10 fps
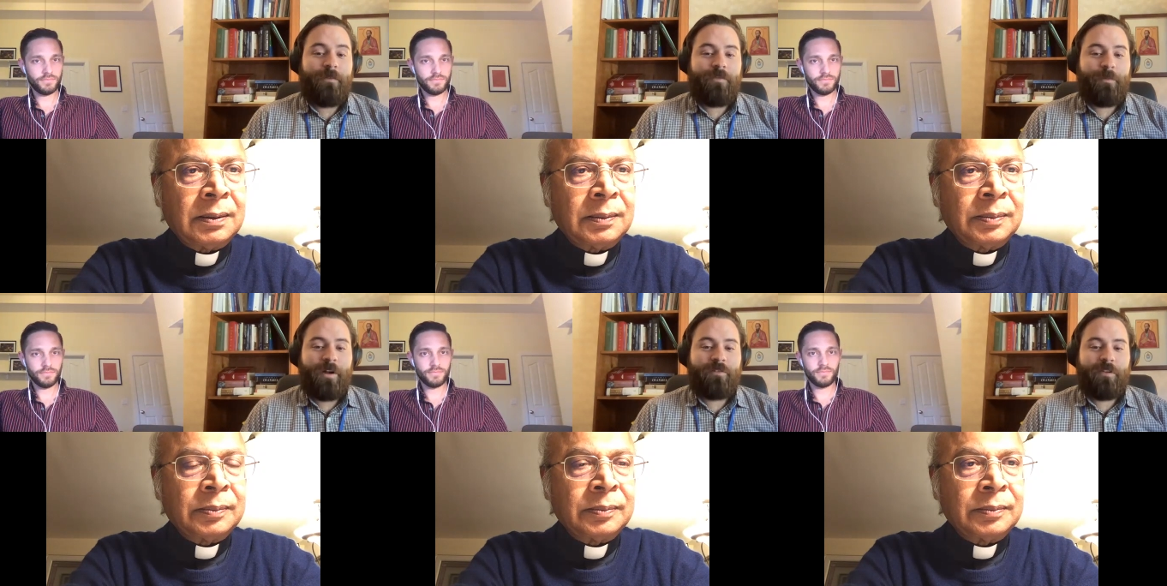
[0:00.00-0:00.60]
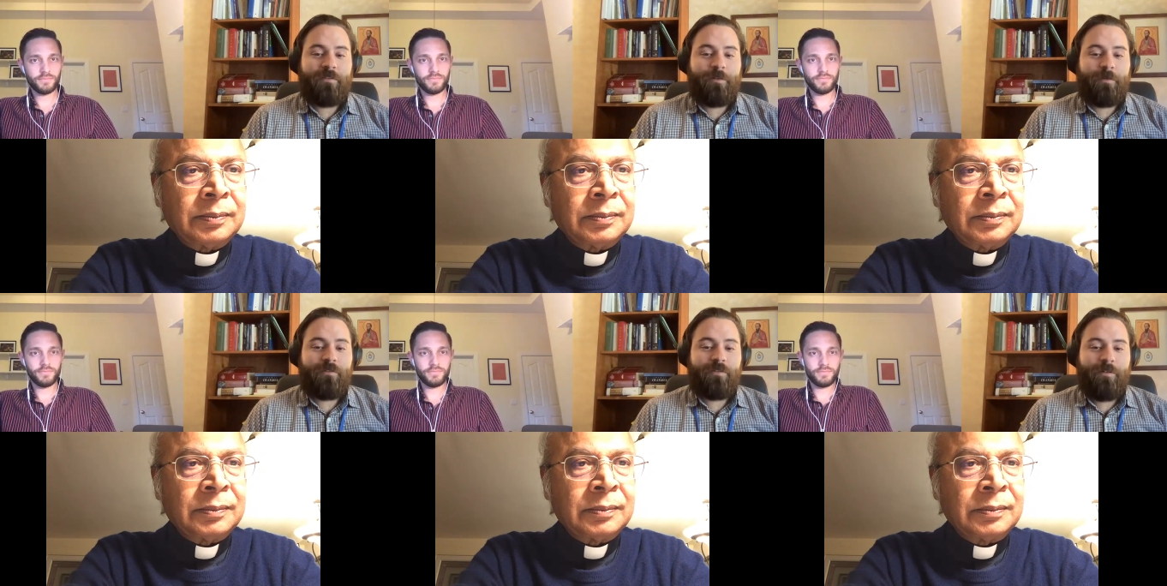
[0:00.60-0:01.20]
Speaker 1: not from Rochester
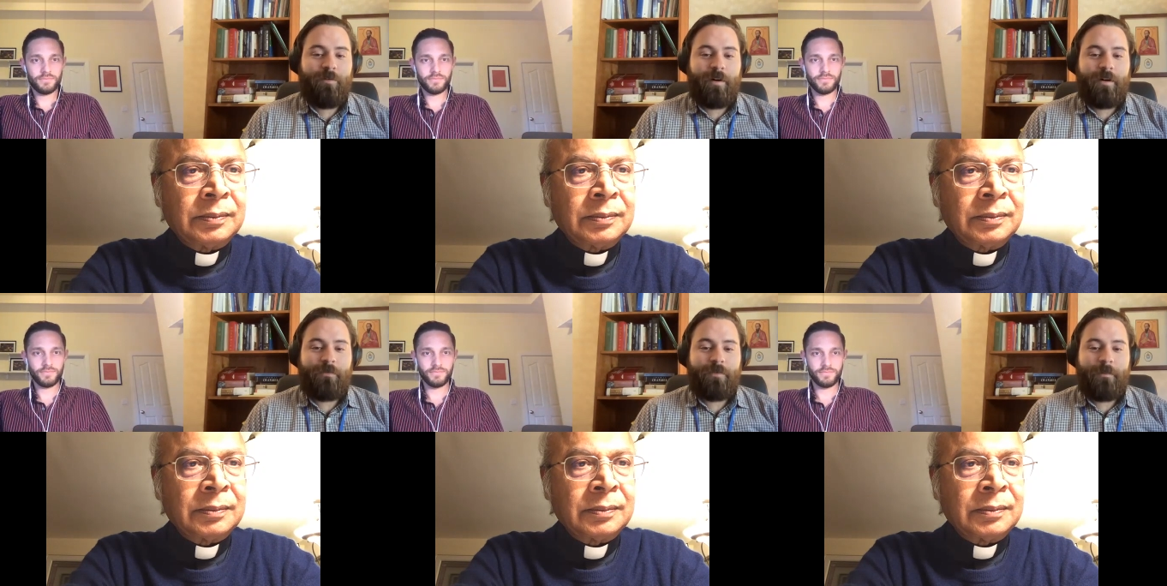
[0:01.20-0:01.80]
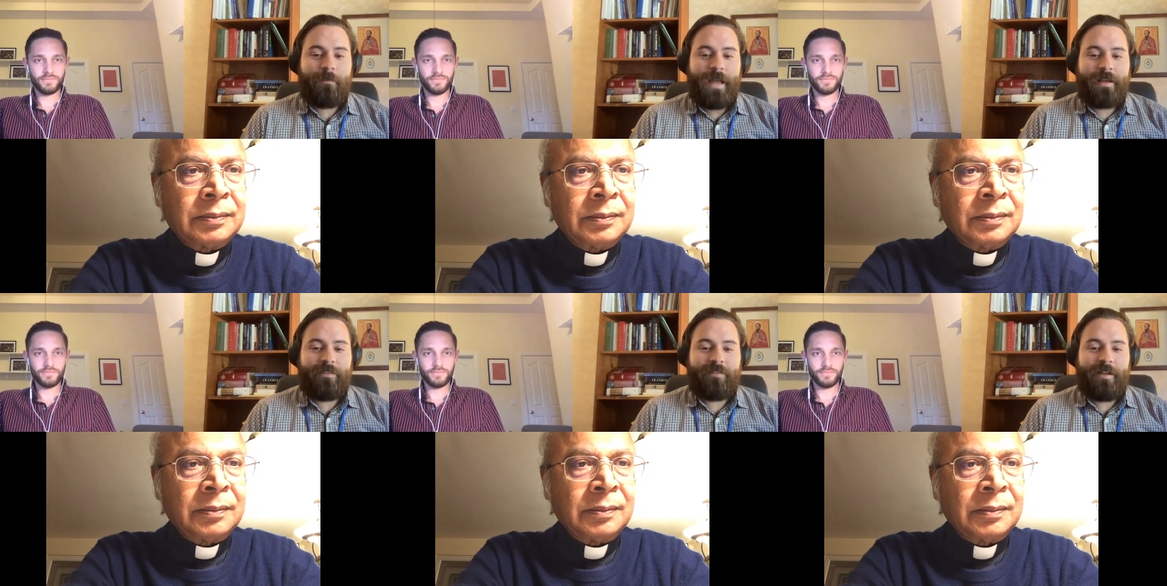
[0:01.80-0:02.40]
originally. You are from
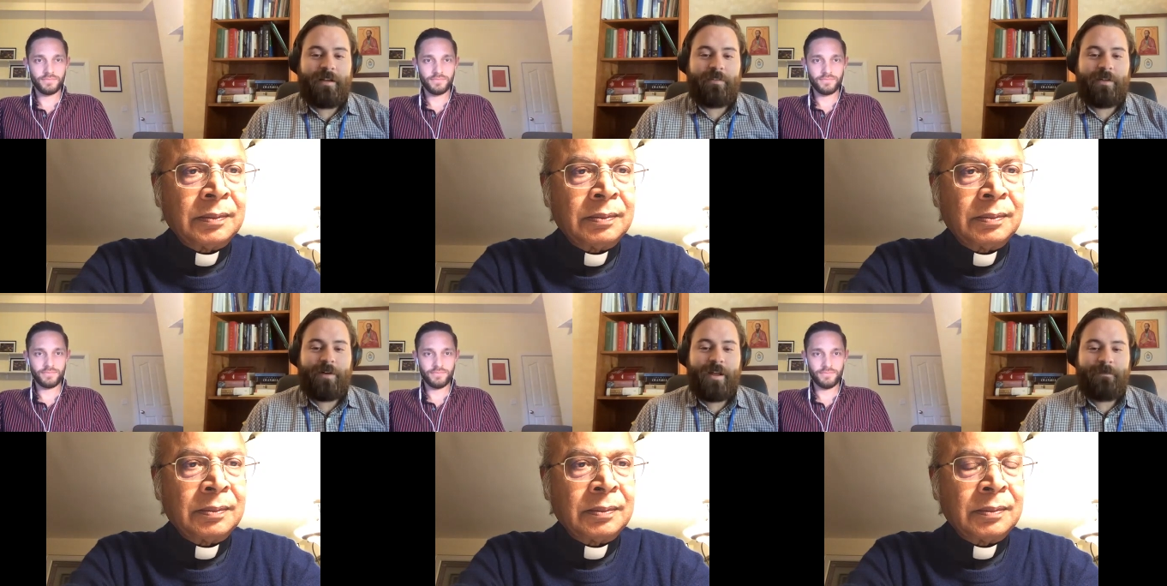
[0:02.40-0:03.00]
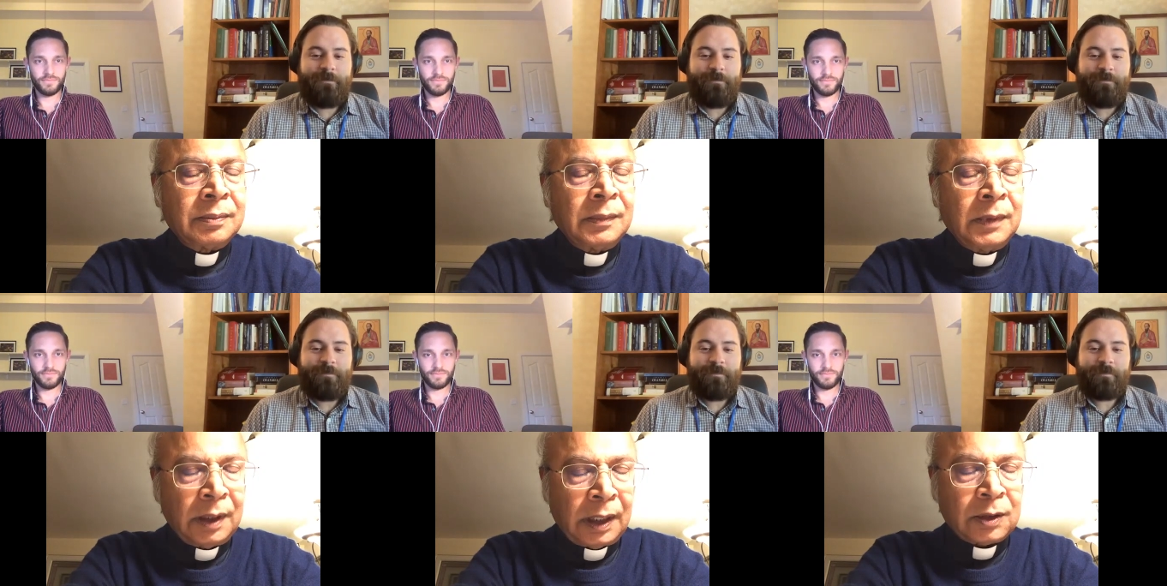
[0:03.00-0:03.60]
Pakistan. Is that right?
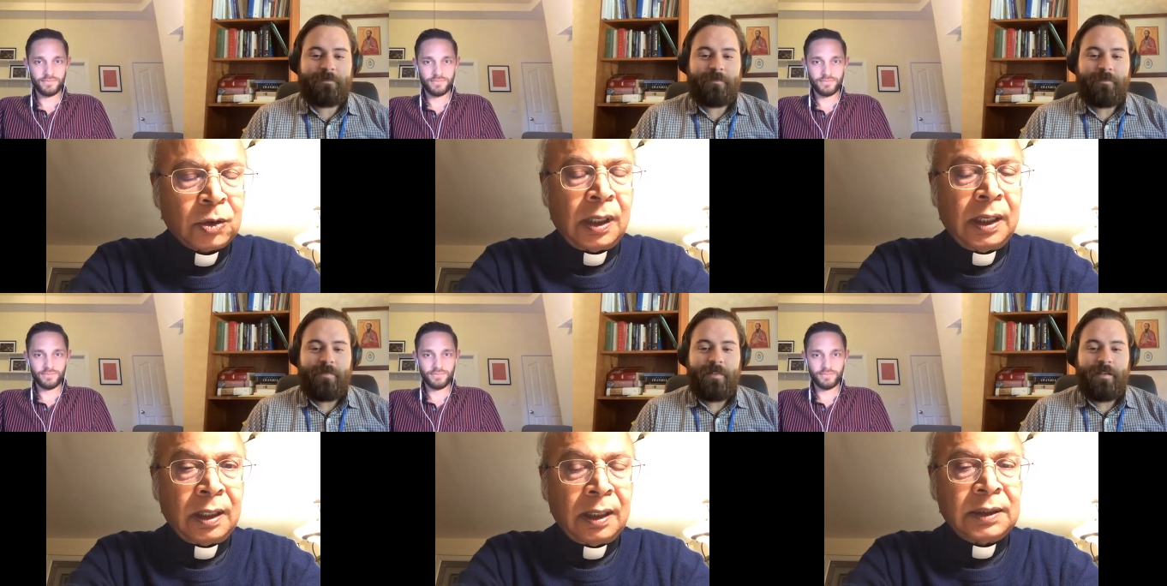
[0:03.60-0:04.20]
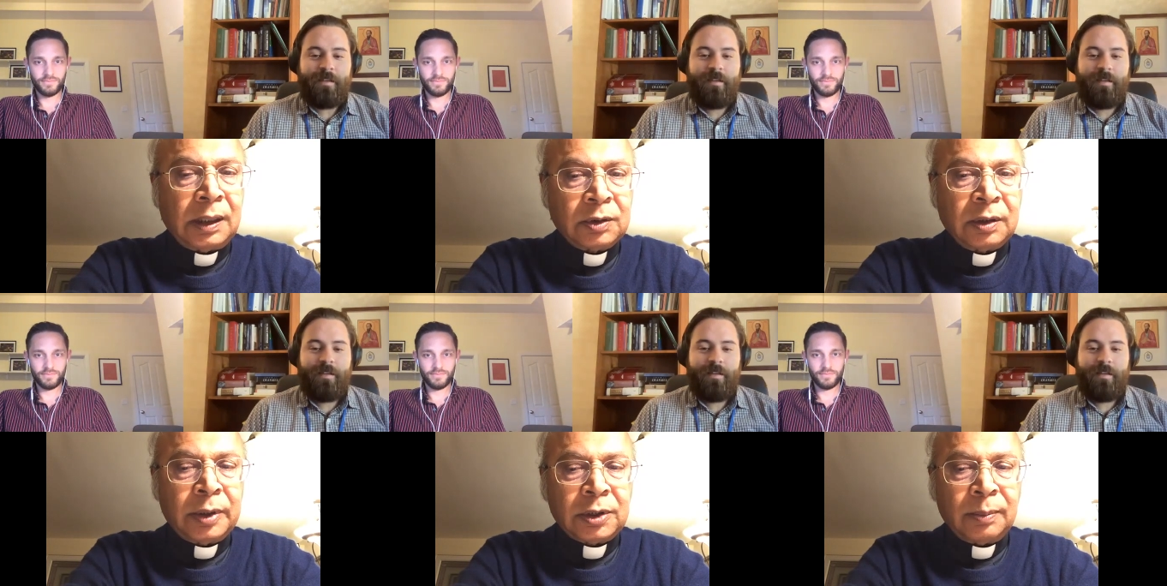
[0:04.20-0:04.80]
Speaker 2: That's right. Yes, I was a
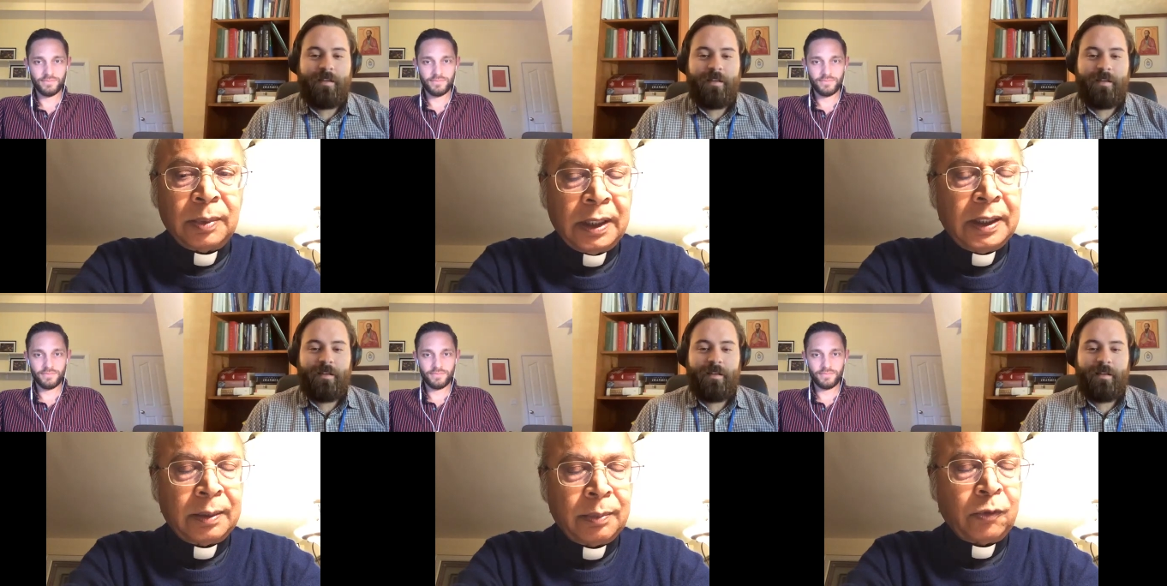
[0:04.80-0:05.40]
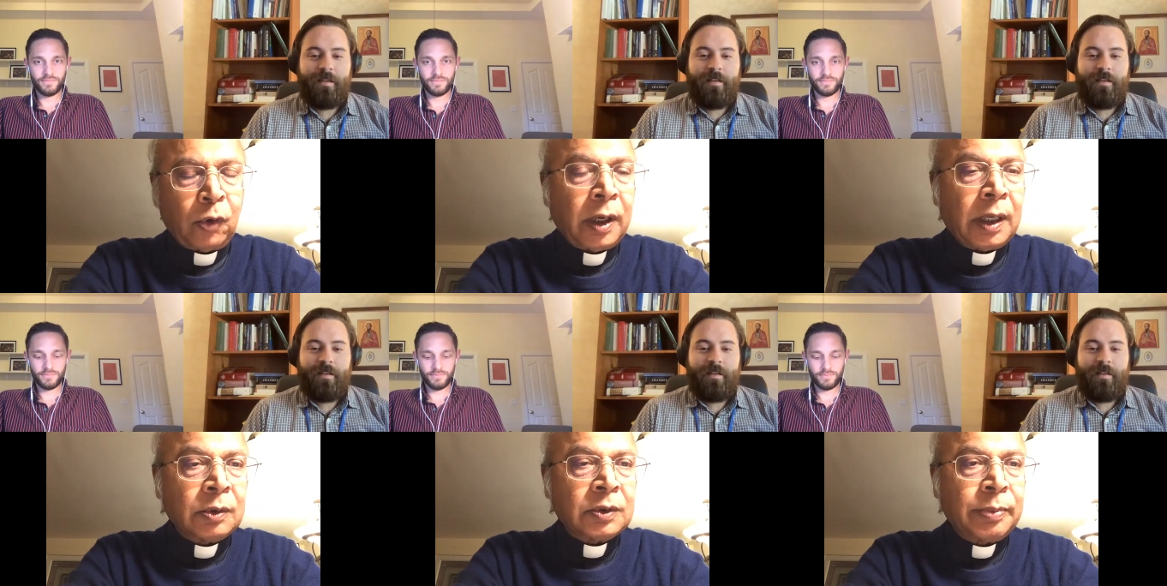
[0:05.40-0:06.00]
bishop there before I
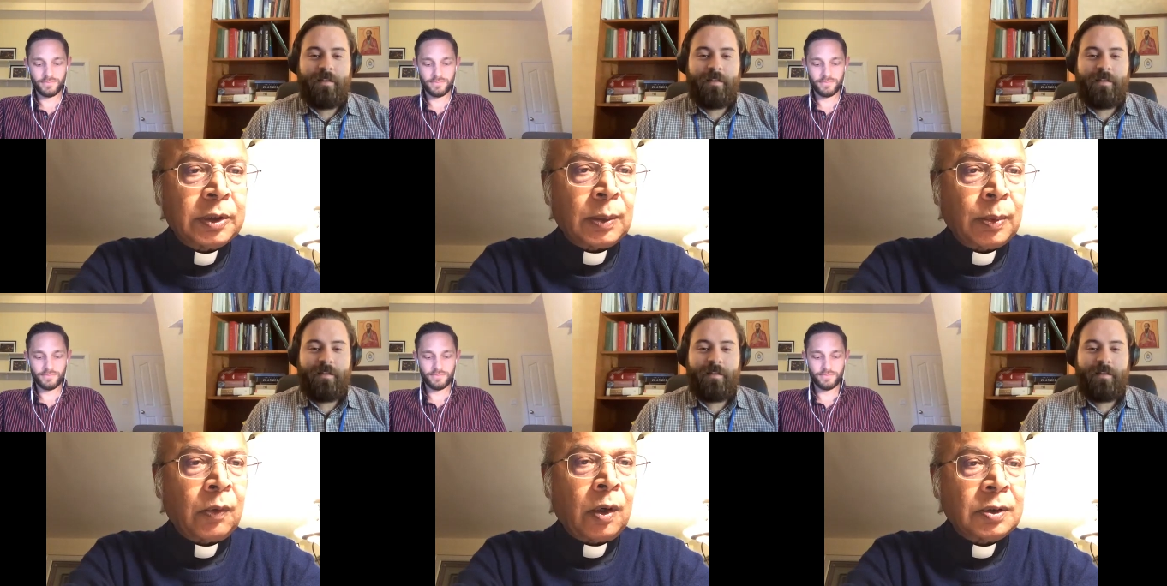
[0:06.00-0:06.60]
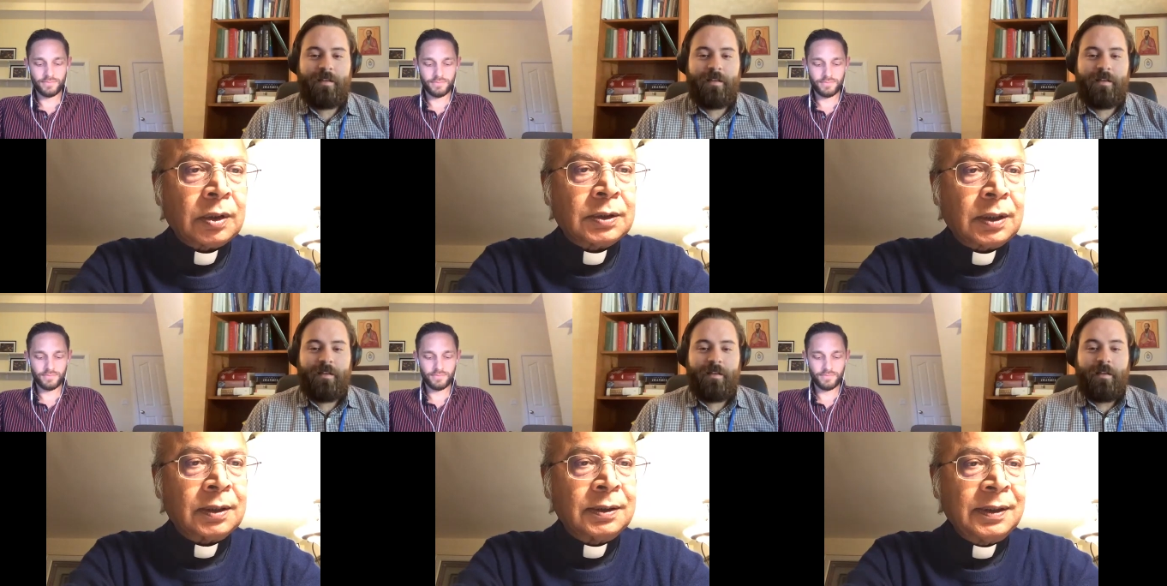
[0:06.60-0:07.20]
was bishop of Rochester.
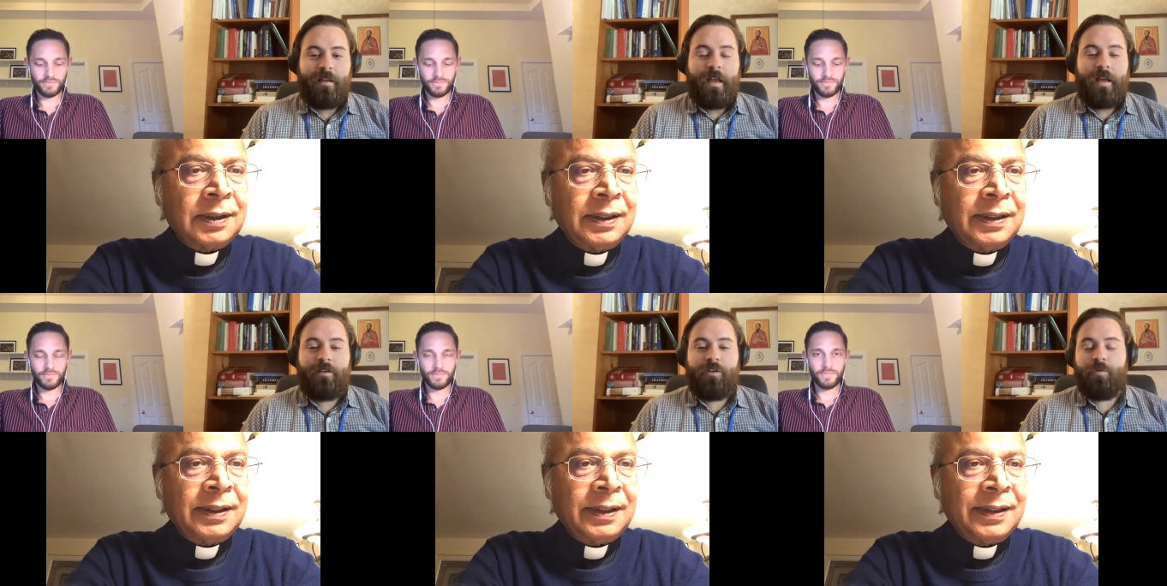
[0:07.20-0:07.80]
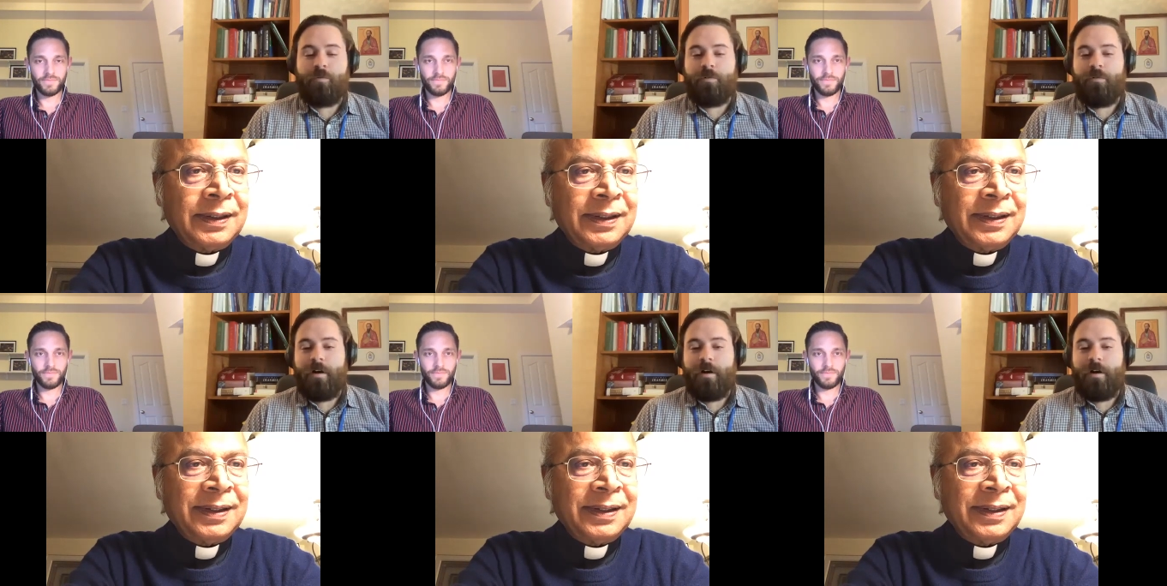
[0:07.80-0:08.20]
And you
Speaker 1: grew